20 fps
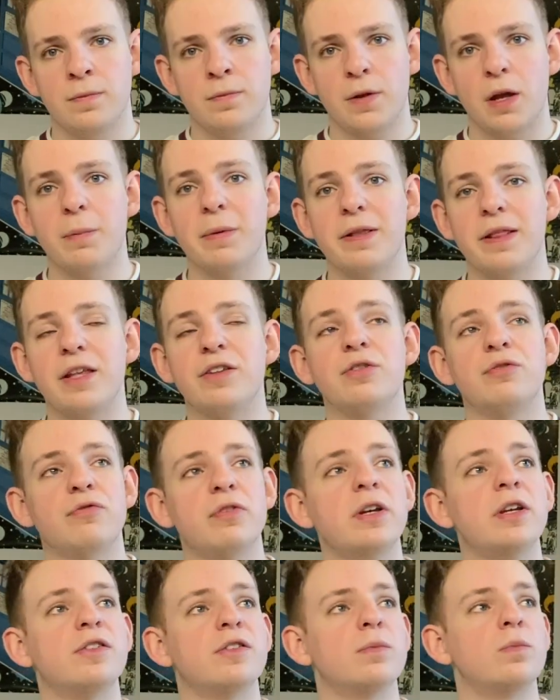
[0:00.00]
I mean, there's a
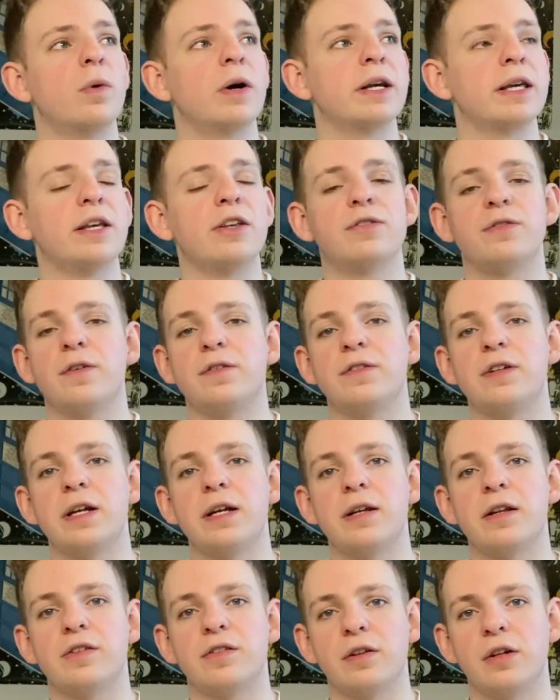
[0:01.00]
reason why East
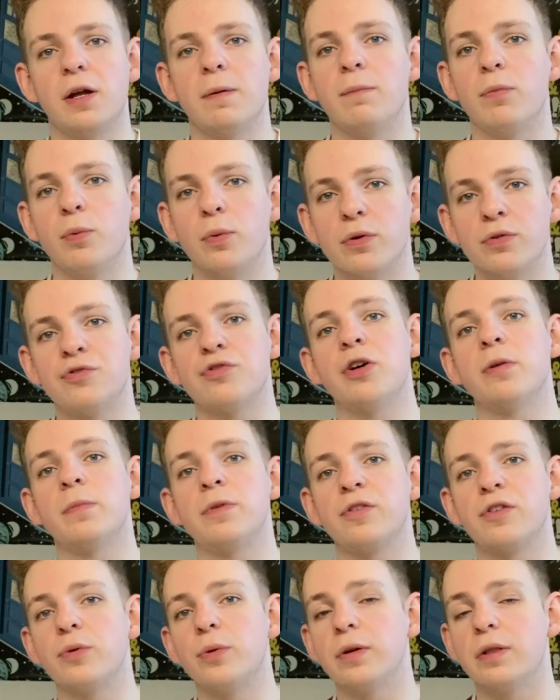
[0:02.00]
15 is the #1 drama
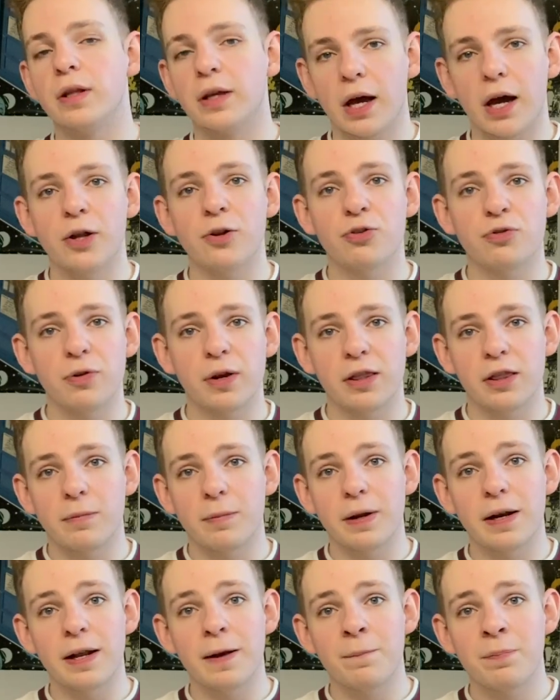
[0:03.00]
school in the country at the
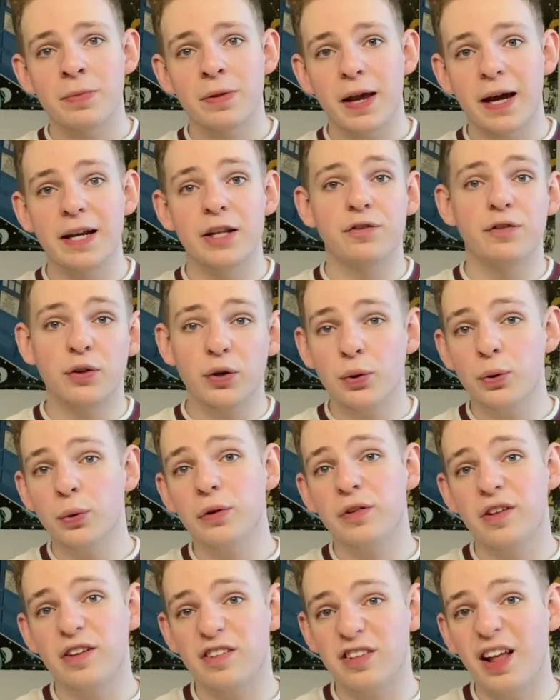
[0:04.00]
minute. And it's for
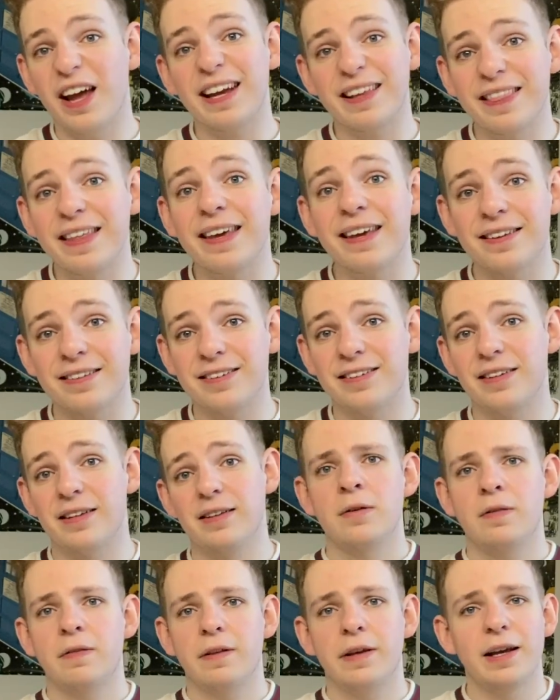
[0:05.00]
courses like this.
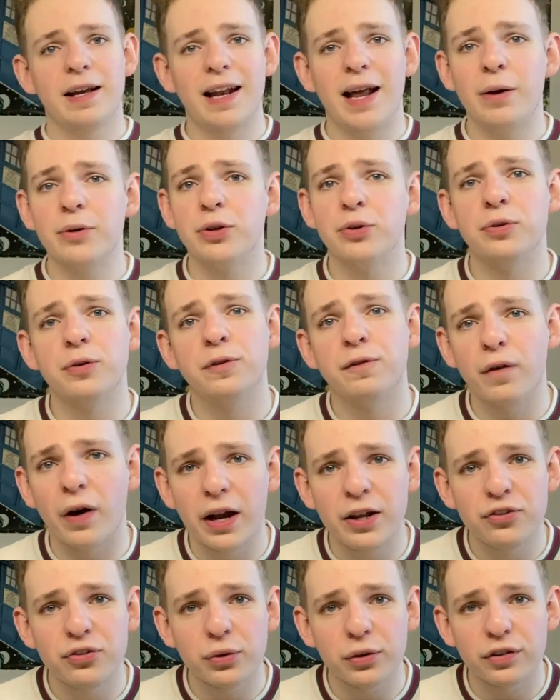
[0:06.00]
They allow you to
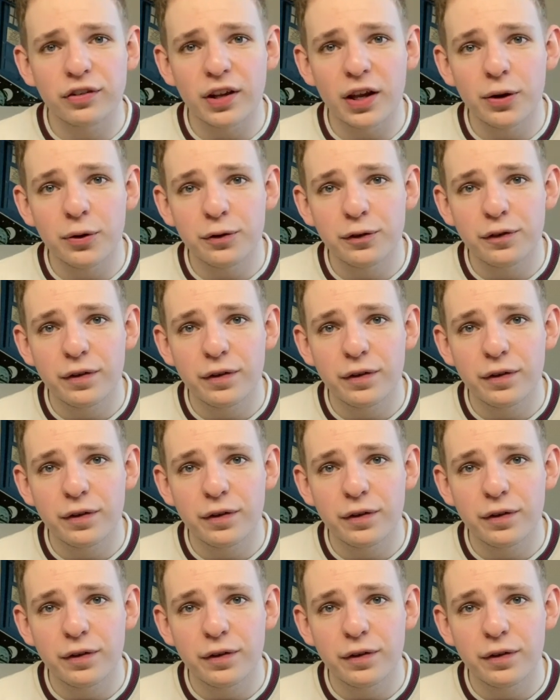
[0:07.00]
find yourself,